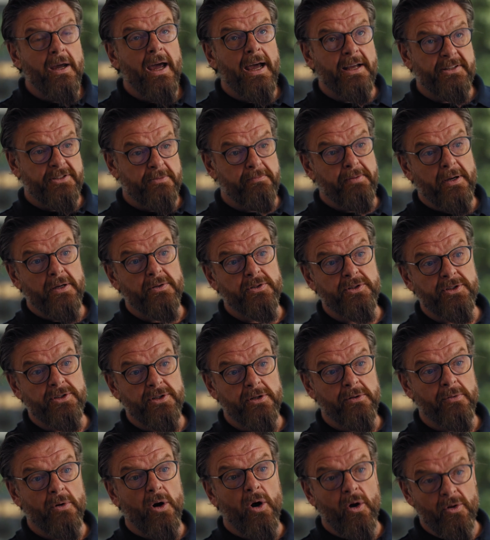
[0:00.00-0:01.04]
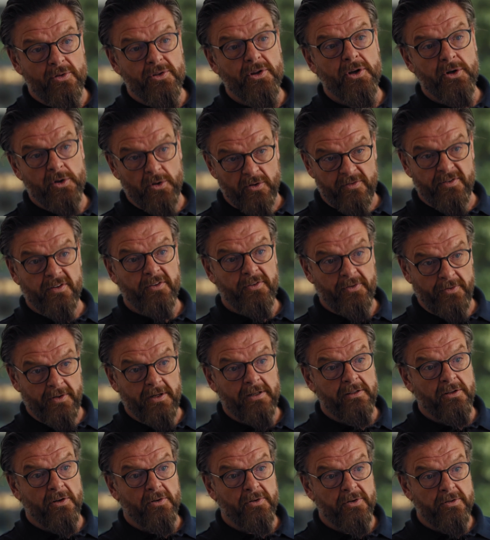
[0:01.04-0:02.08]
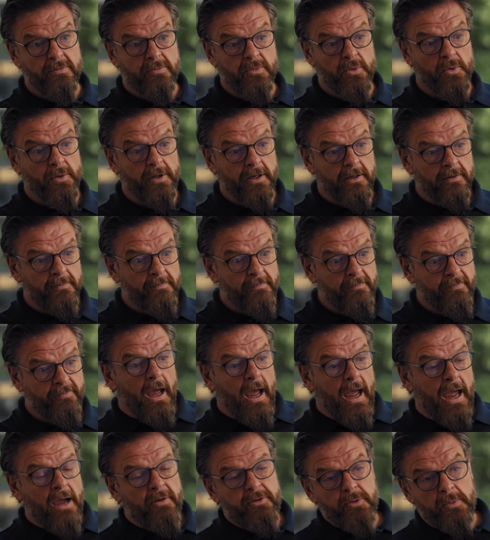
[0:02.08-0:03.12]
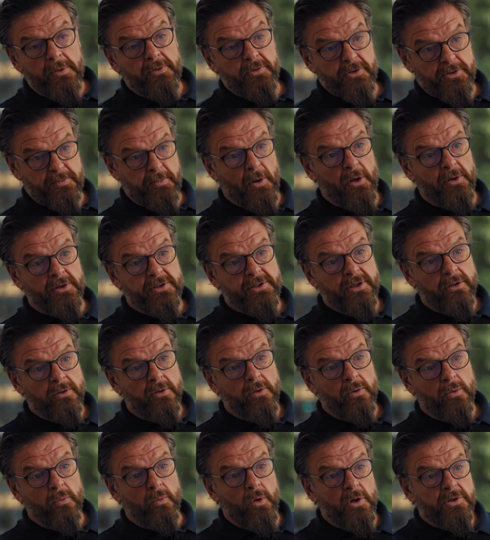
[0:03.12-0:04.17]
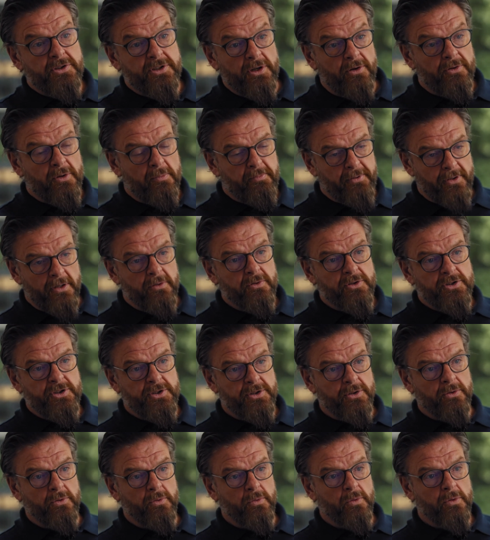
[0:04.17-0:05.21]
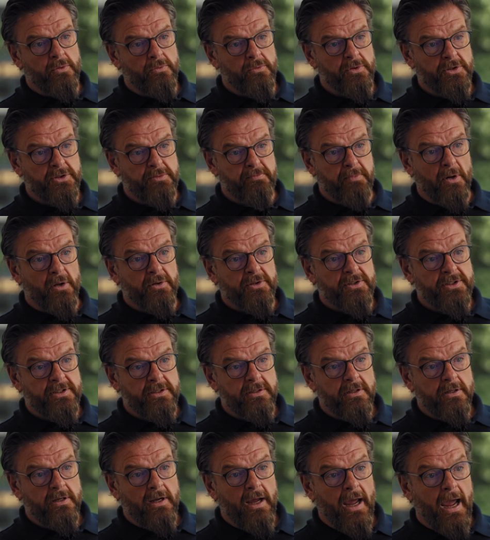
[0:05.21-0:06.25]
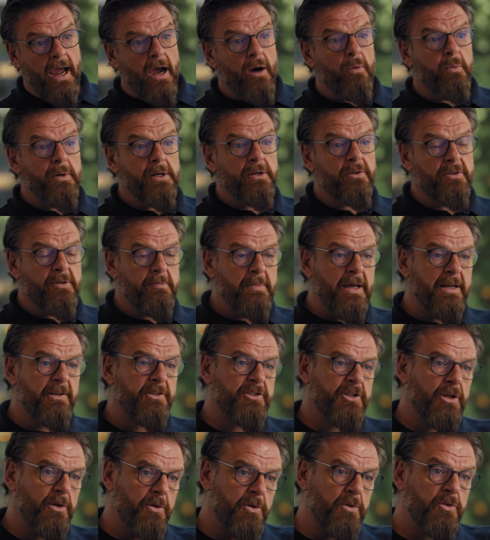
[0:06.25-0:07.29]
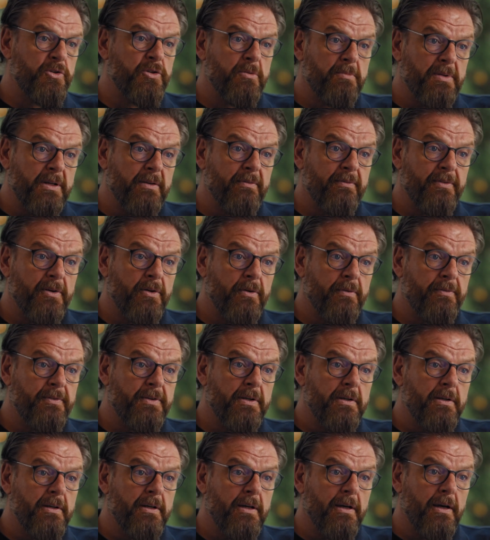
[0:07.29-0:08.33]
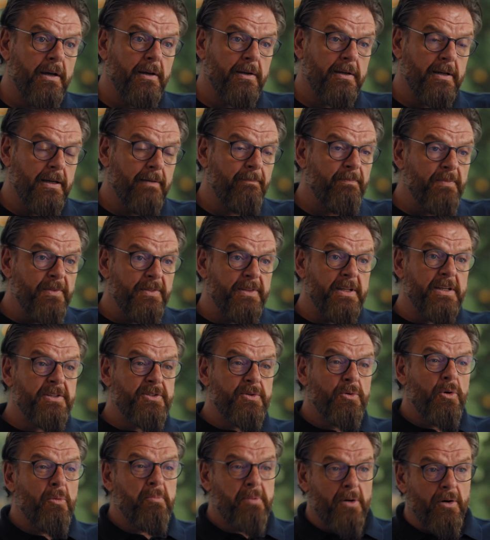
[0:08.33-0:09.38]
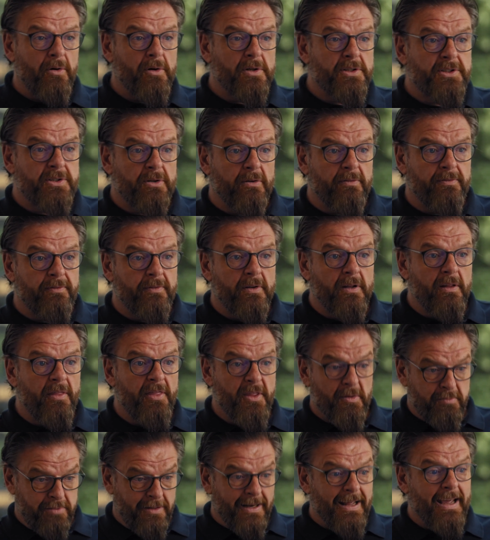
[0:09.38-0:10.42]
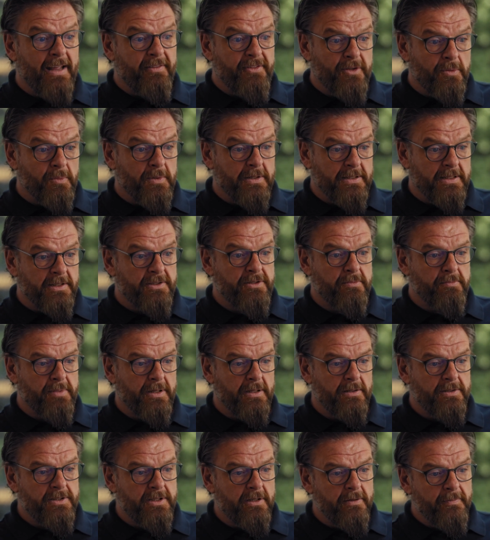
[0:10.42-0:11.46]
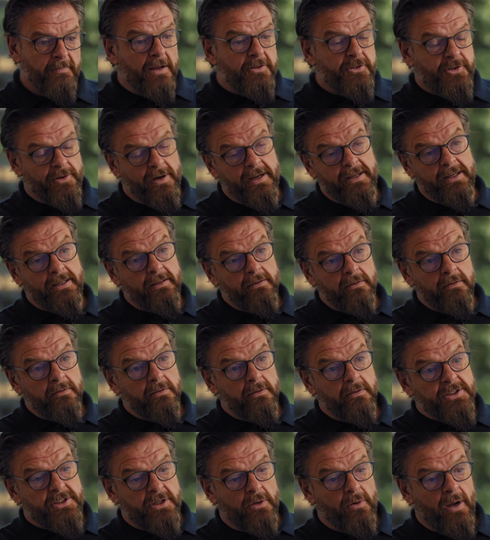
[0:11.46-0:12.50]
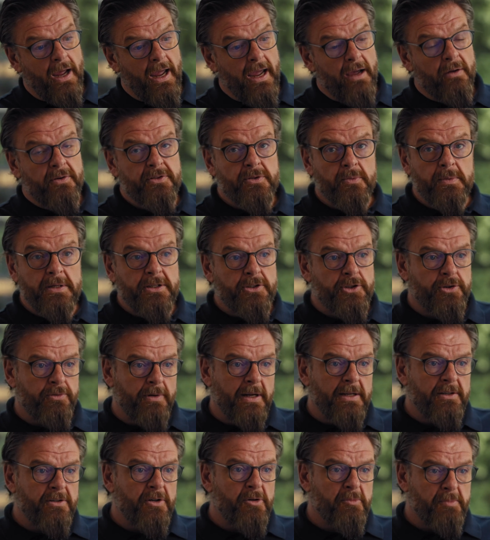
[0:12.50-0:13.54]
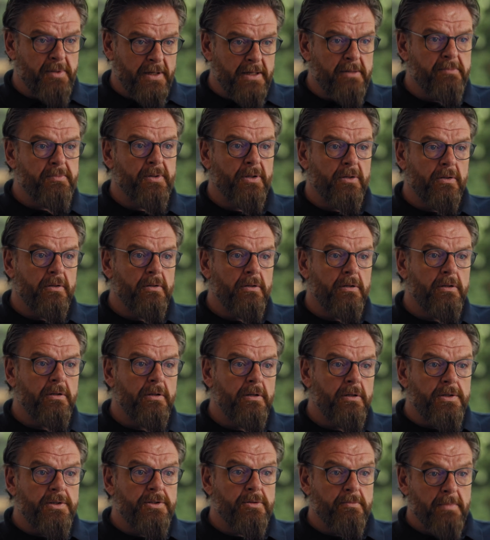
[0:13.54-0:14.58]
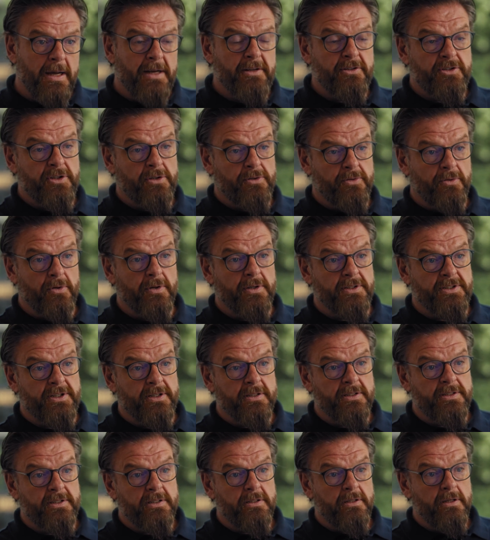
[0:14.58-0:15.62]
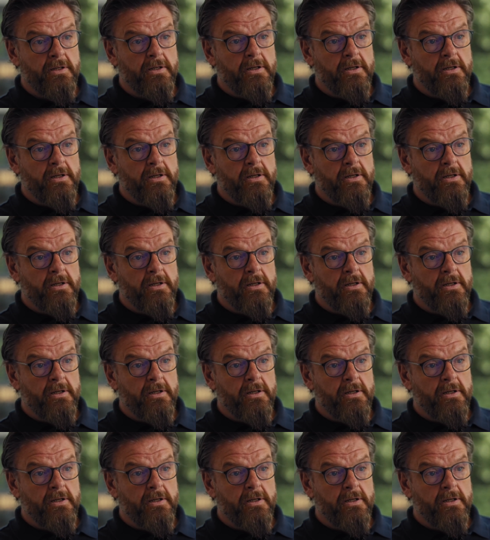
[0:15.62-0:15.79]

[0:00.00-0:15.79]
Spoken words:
as opposed to on the hoof at 3 o'clock in the morning. How do we respond? What's our approach to response? How are we going to manage it? Who should be involved? Okay, these are all parts of the plan that we need to build. Training. So how do we train our people to manage a crisis?